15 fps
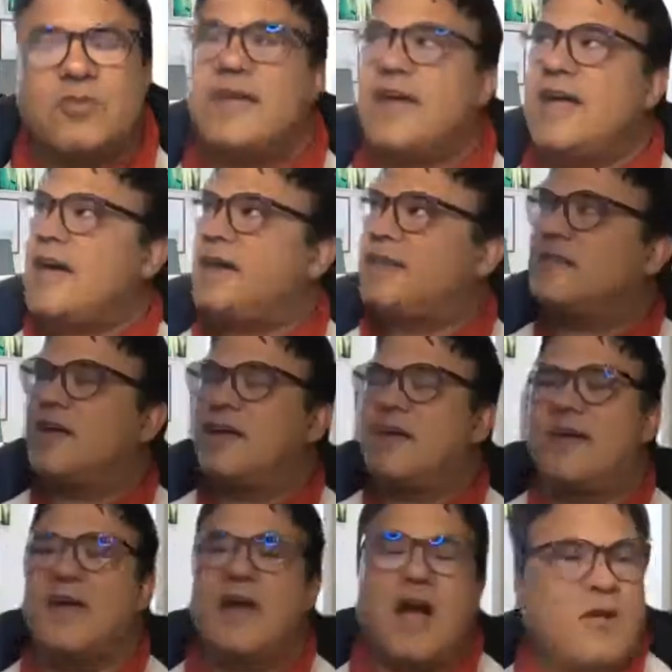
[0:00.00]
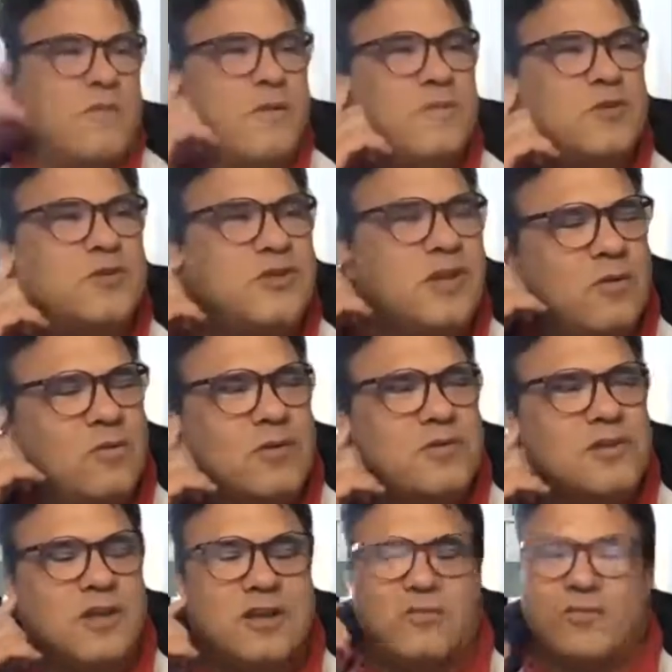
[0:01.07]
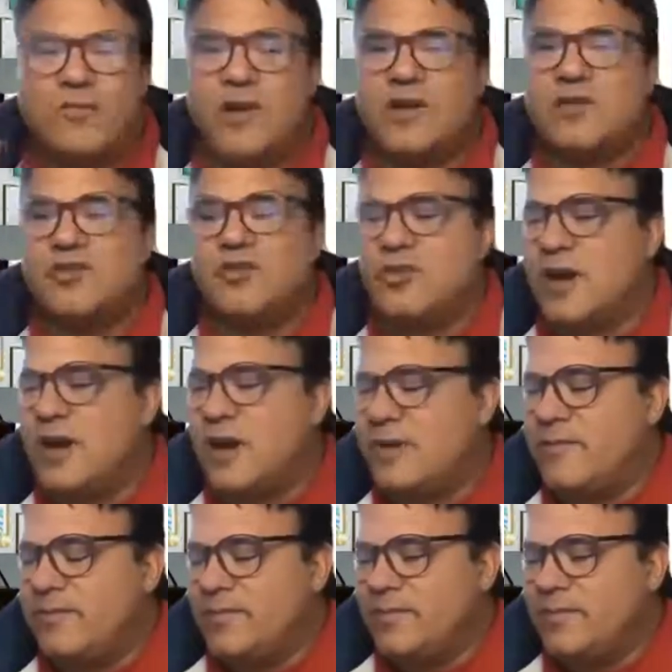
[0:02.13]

They had like I remember seeing was a French uh,